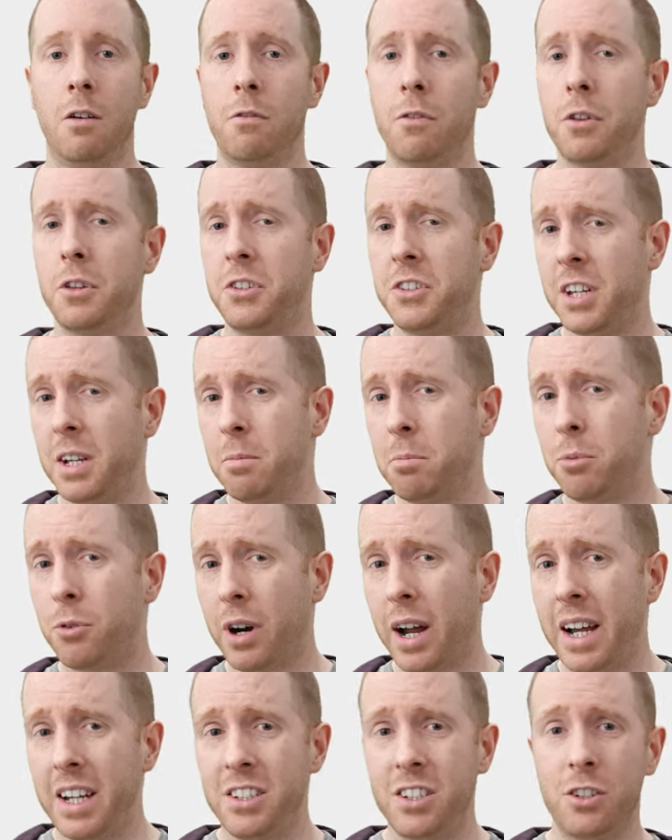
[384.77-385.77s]
For the same
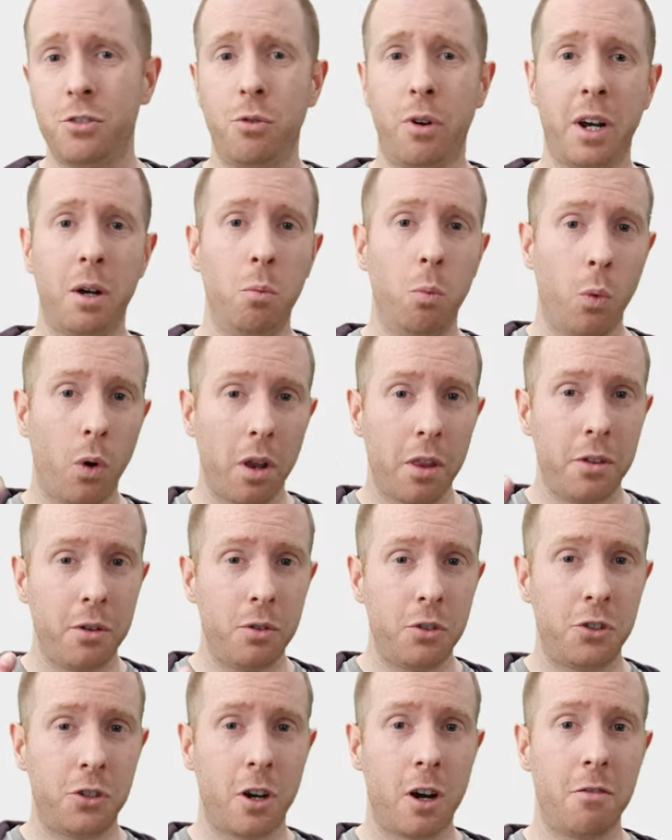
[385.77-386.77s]
price as running one of
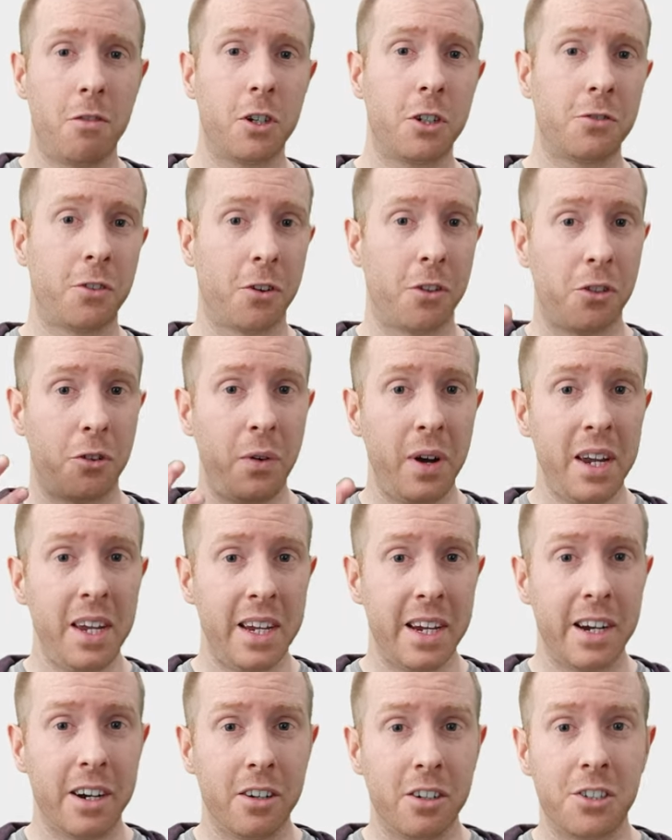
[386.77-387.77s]
those servers for three
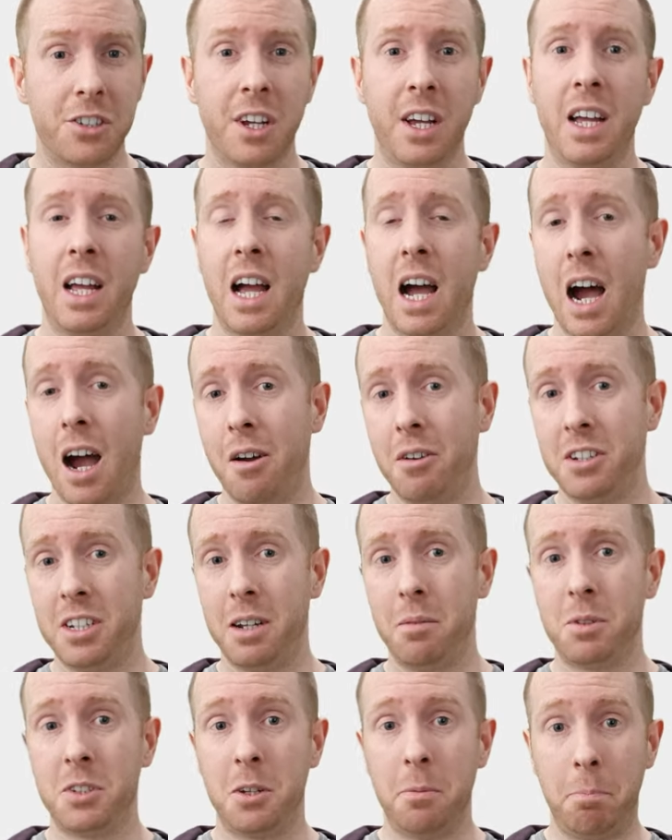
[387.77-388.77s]
years, I was
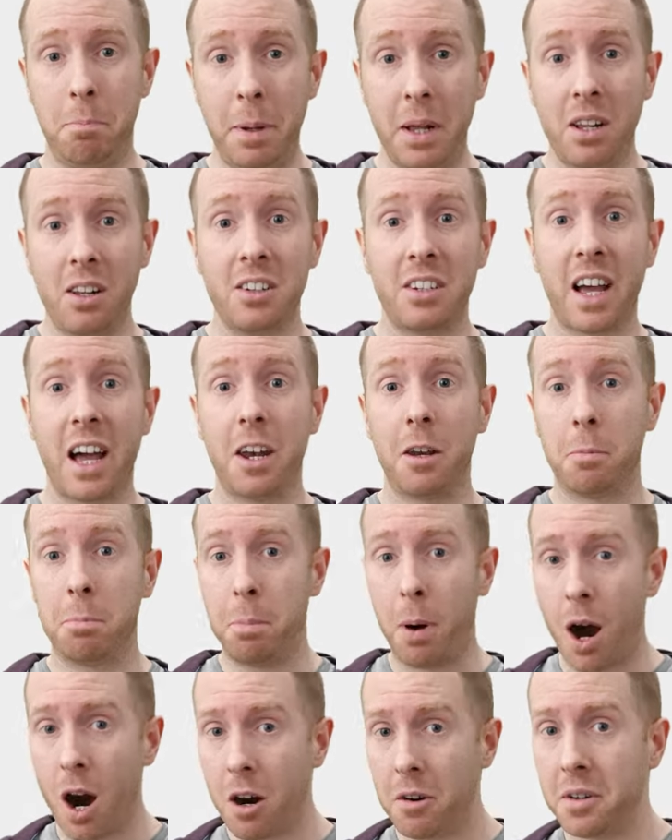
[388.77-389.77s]
able to build and
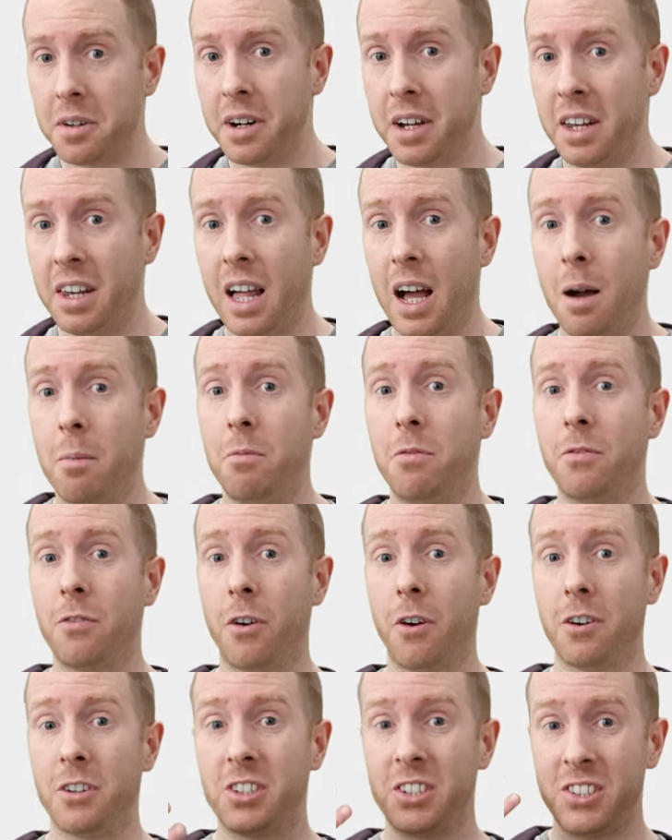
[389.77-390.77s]
power a lab
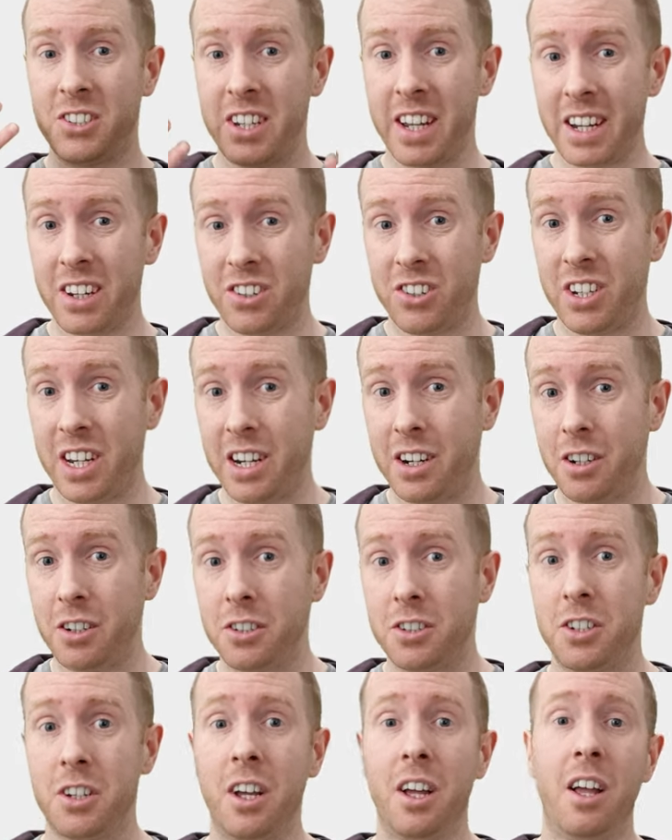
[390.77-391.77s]
for six
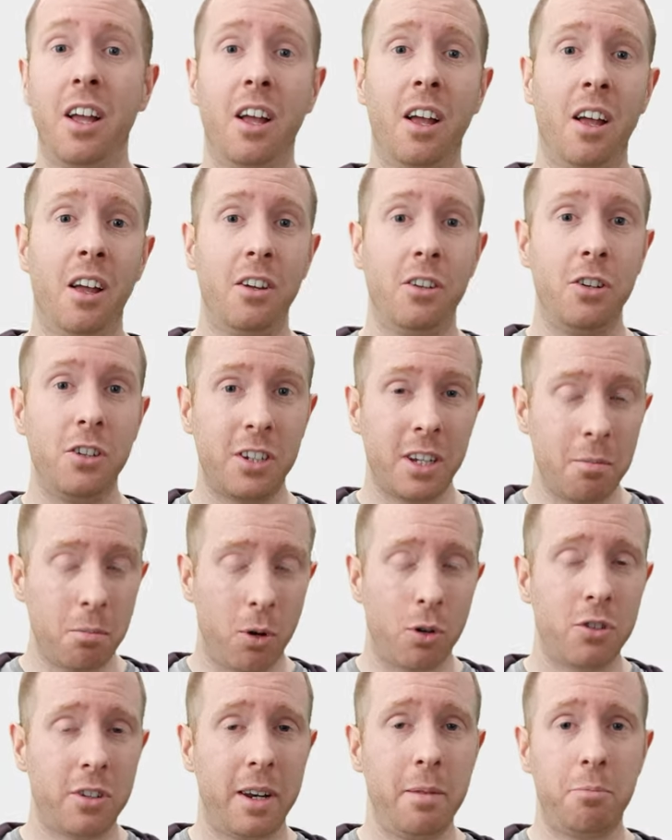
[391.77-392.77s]
years using
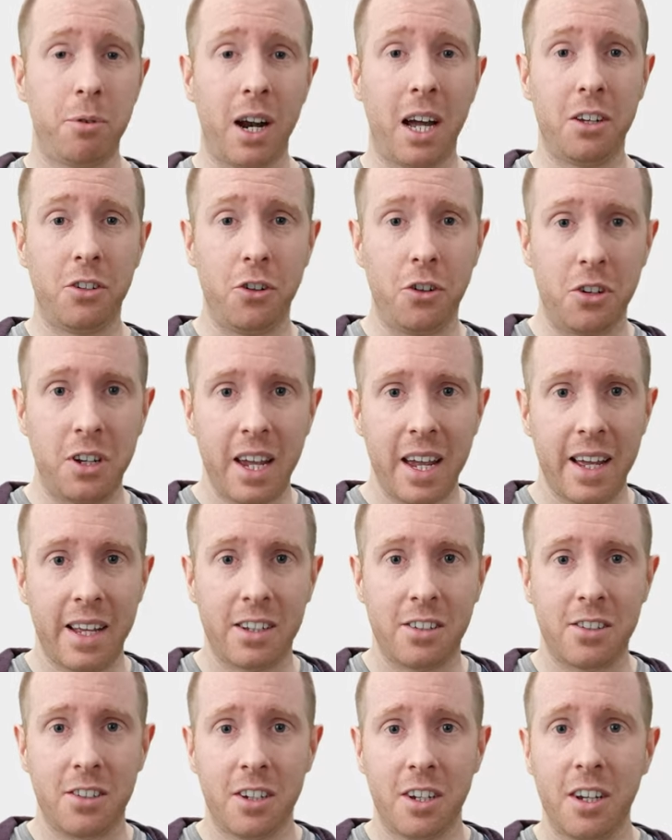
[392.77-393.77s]
mostly brand new
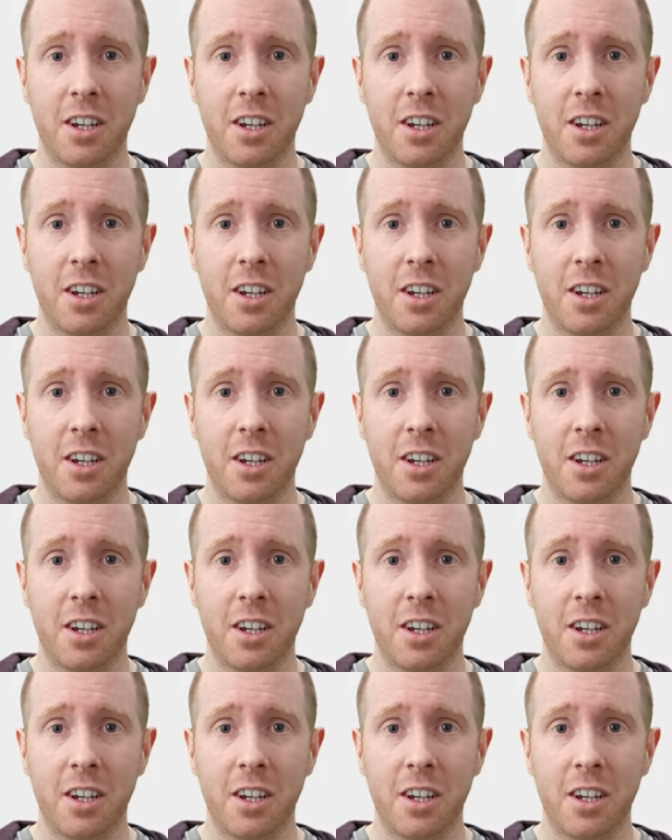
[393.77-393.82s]
kit.